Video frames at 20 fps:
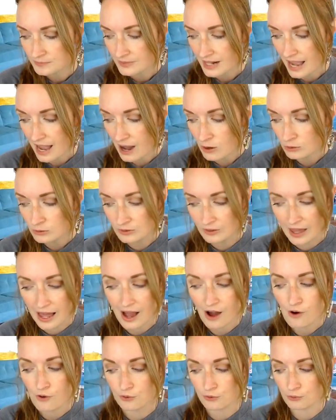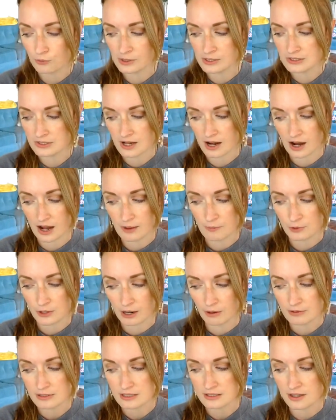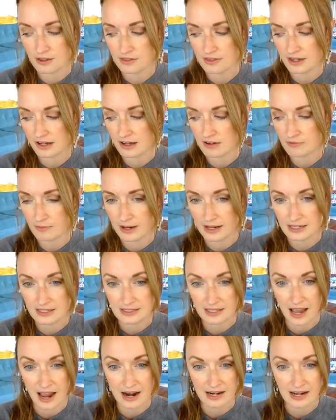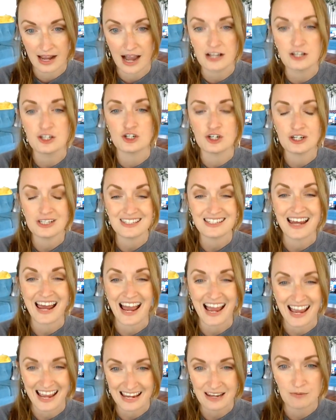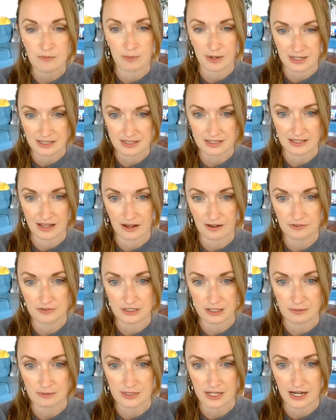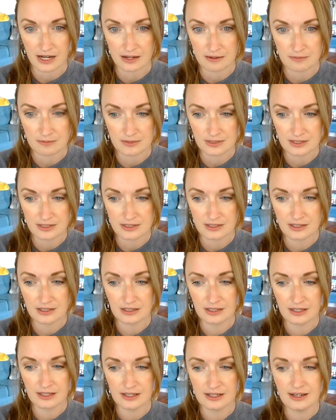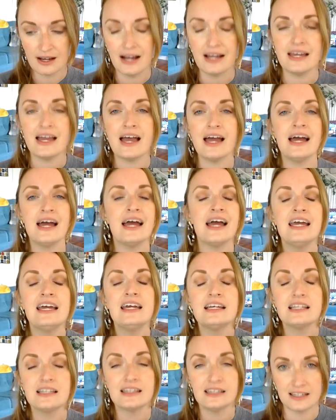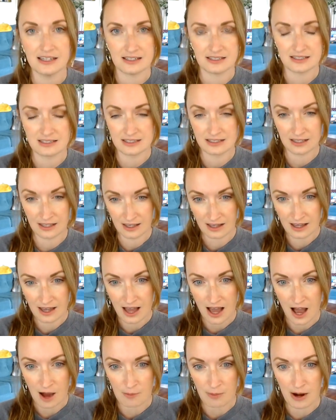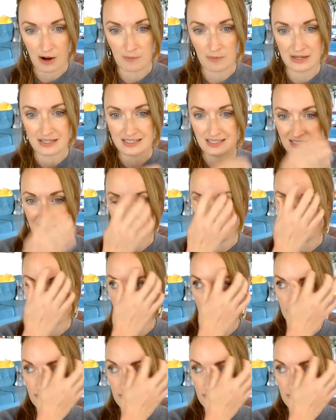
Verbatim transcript: out loud one time when I was in the thick of my anxiety. I just hate myself sometimes. I hated this about myself.